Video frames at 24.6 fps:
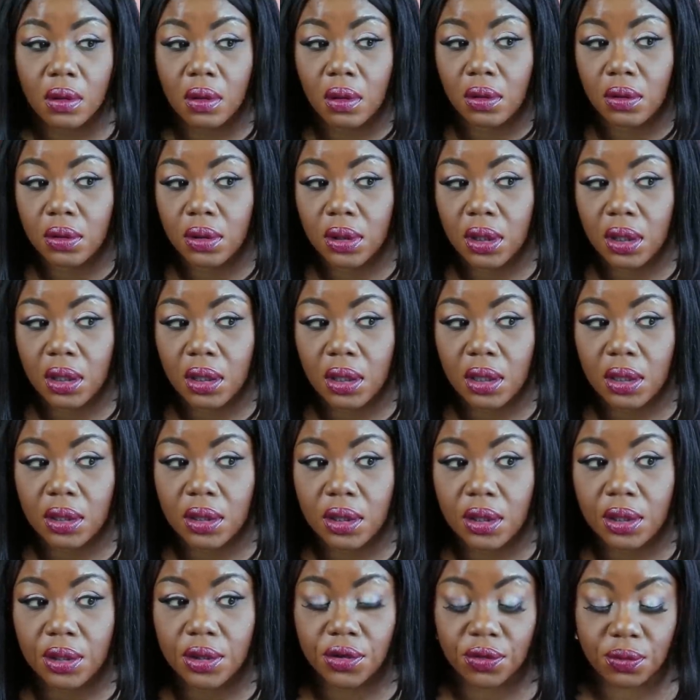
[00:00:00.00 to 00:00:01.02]
Oh yeah,
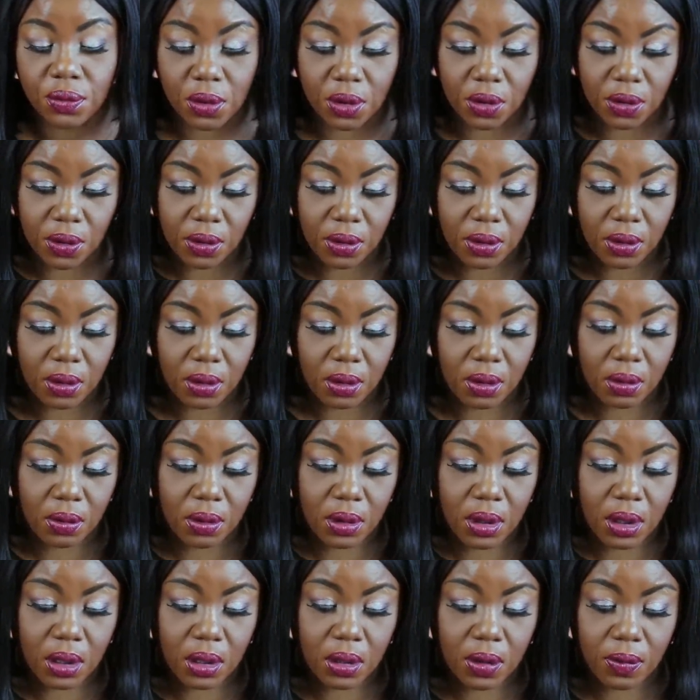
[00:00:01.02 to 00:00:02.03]
that does work.
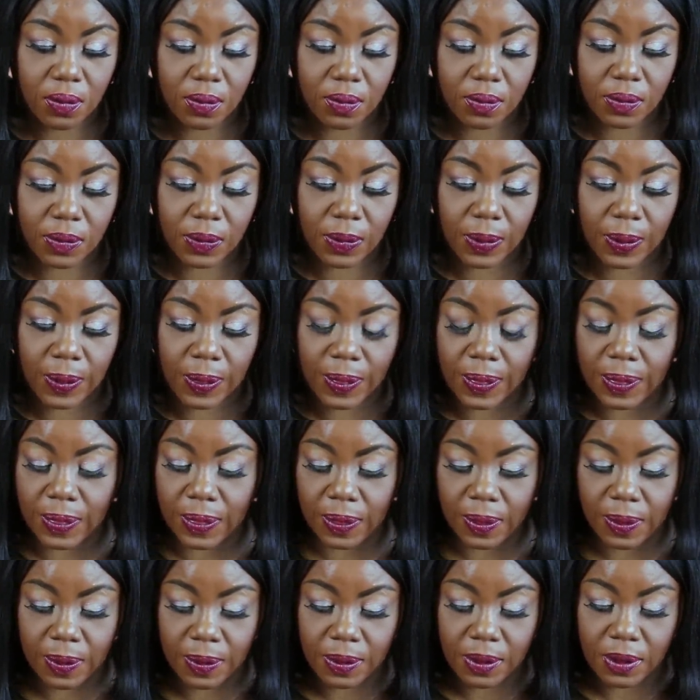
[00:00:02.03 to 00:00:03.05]
Okay.
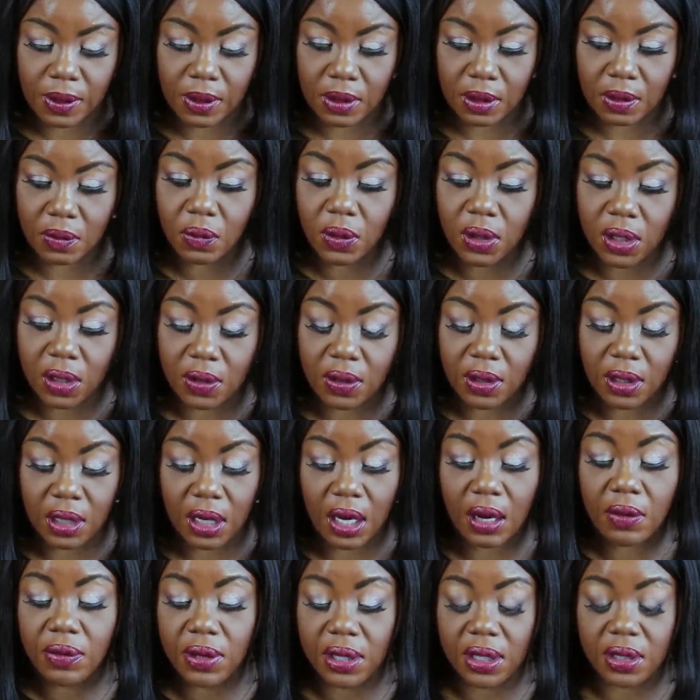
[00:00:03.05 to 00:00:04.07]
Well,
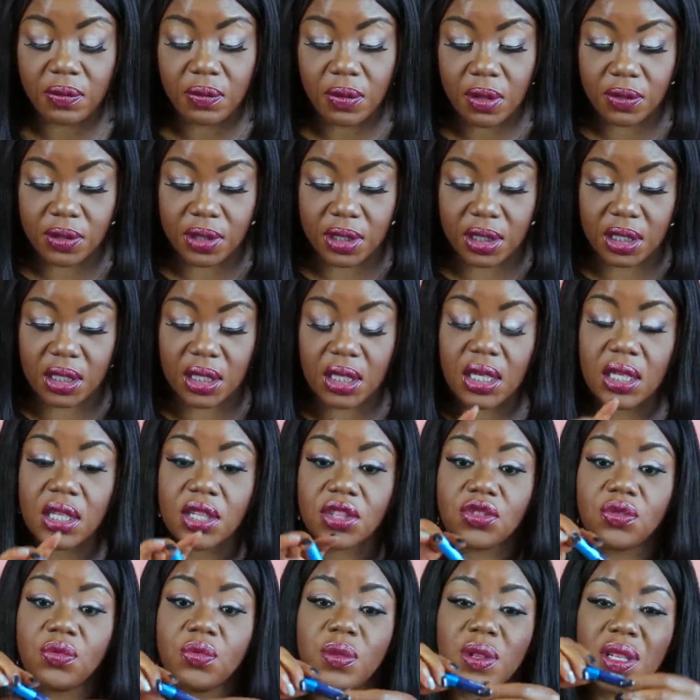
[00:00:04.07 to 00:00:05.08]
I really wanted it, and
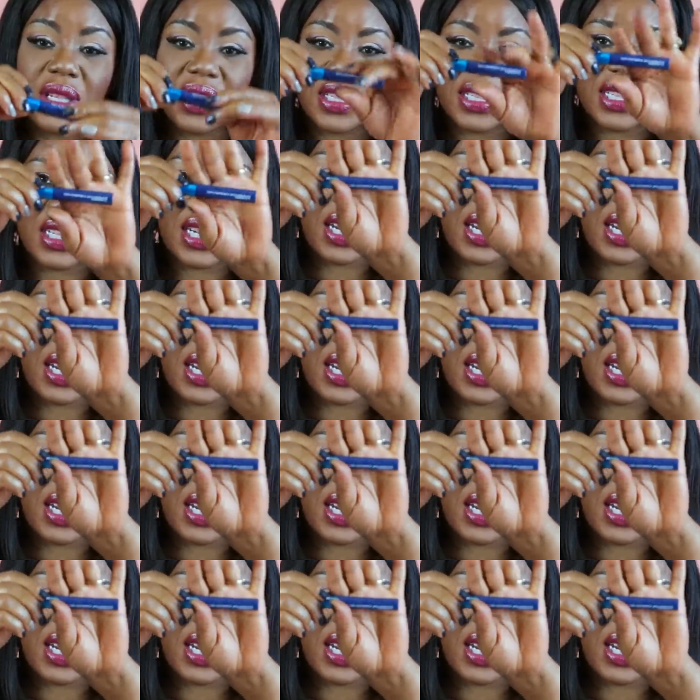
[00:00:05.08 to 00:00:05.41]
it's really